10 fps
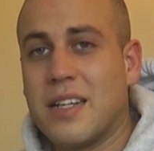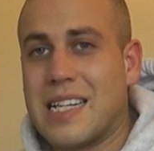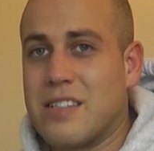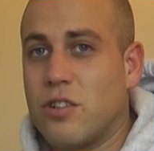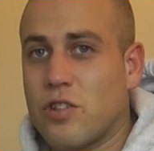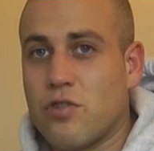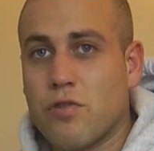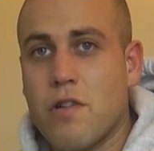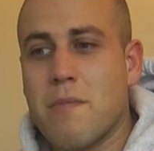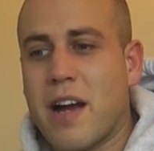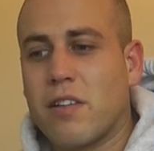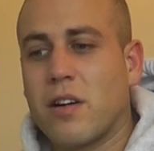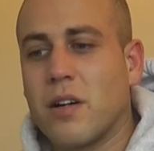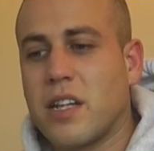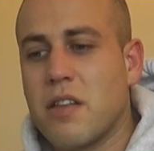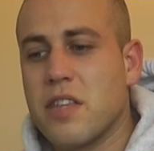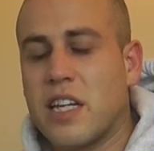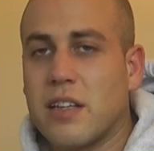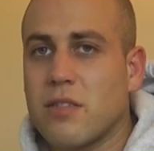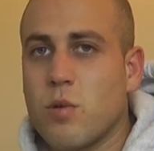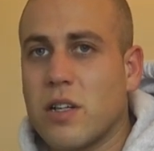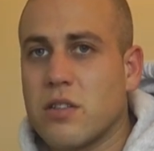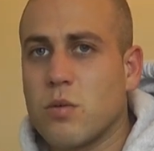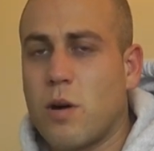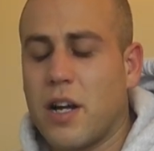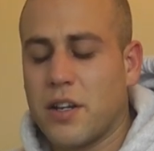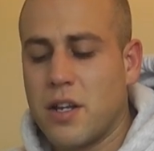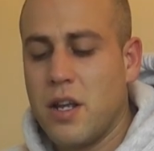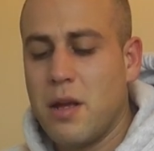Now it's not true macro, I don't think it does one-to-one,